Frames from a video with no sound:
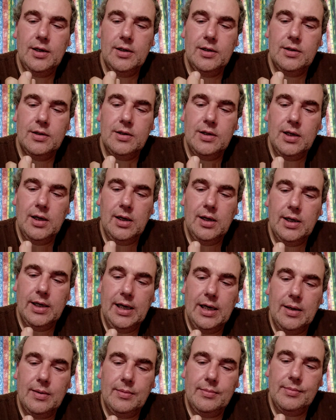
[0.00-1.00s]
and turn
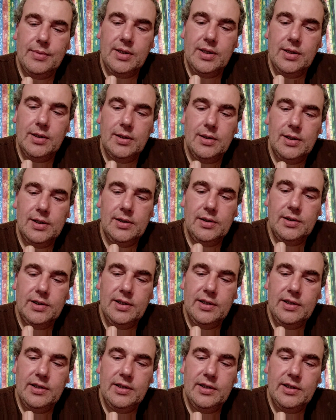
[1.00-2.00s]
it up to
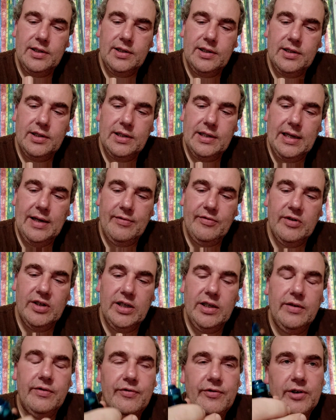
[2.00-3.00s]

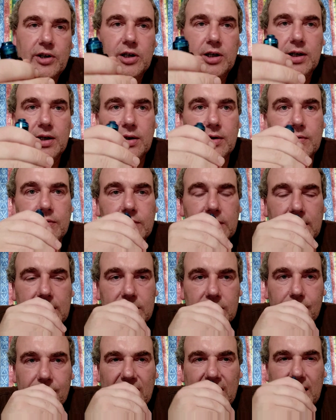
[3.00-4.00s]
75.
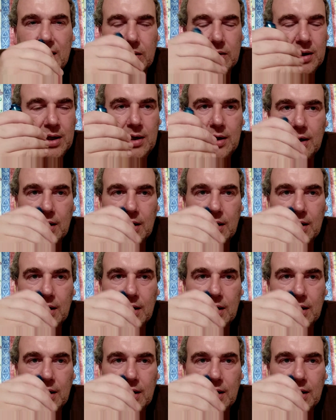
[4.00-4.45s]
That's about.